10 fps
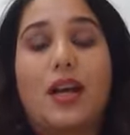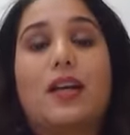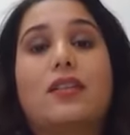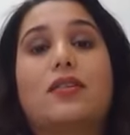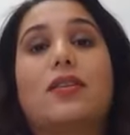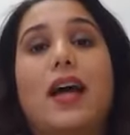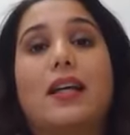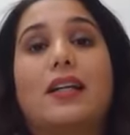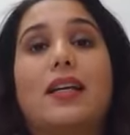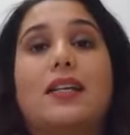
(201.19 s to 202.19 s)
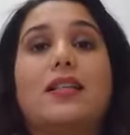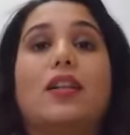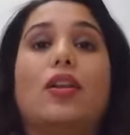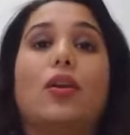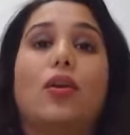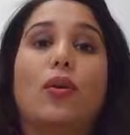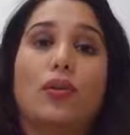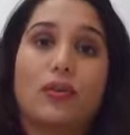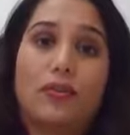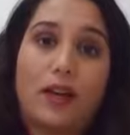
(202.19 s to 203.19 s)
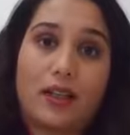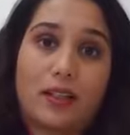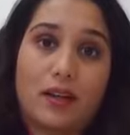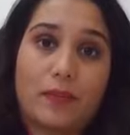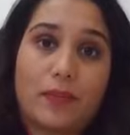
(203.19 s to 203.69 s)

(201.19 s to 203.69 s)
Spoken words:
So that is the local factor.